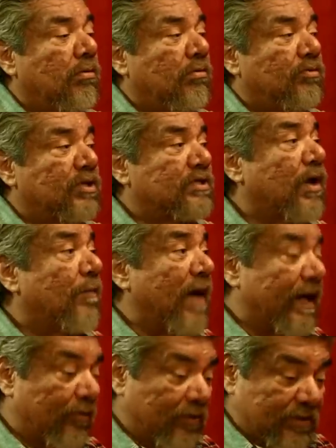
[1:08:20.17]
this is how
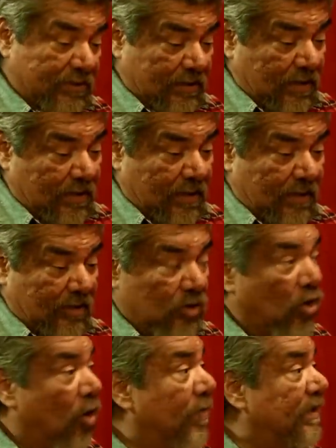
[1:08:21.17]
bad it was.
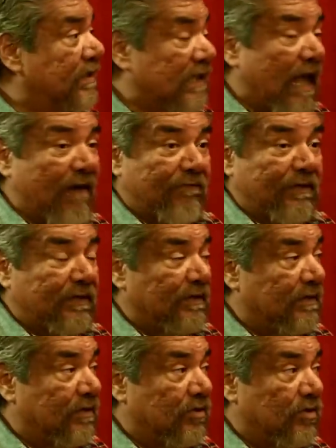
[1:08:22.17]
Nobody's
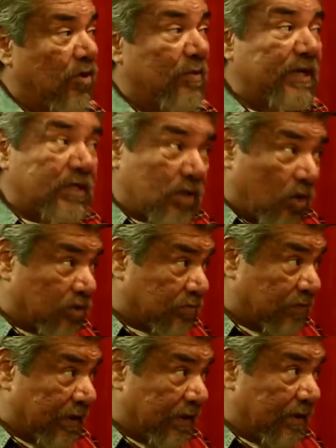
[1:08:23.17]
laughing. Nobody knows
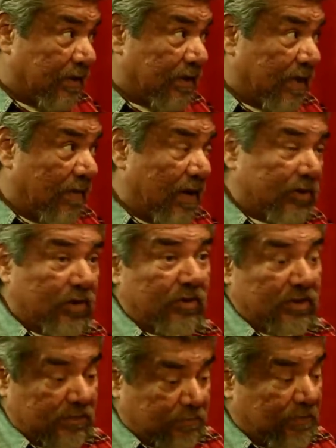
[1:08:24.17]
me. I'm out there
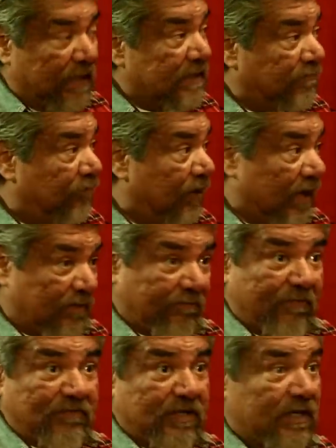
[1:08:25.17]
in this place for like
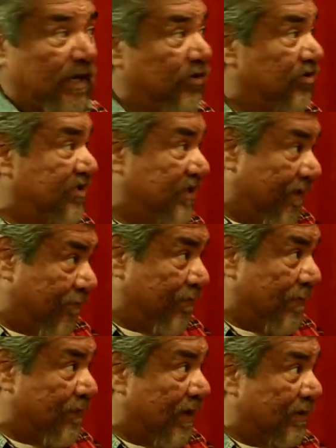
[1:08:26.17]
1,500, 7
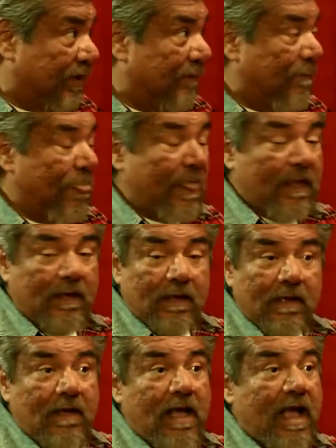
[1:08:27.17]
people out there.
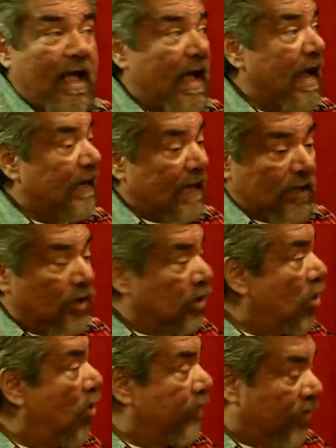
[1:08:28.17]
And I
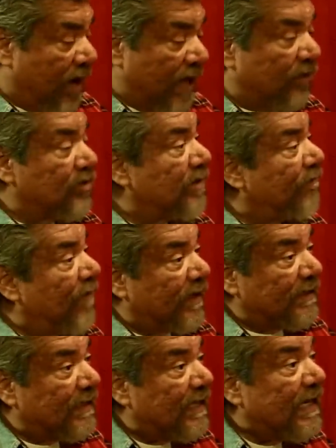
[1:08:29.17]
look over, and there's a
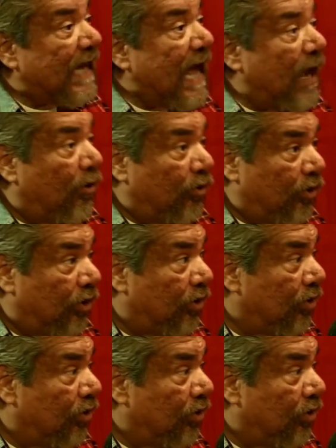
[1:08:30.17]
fucking clown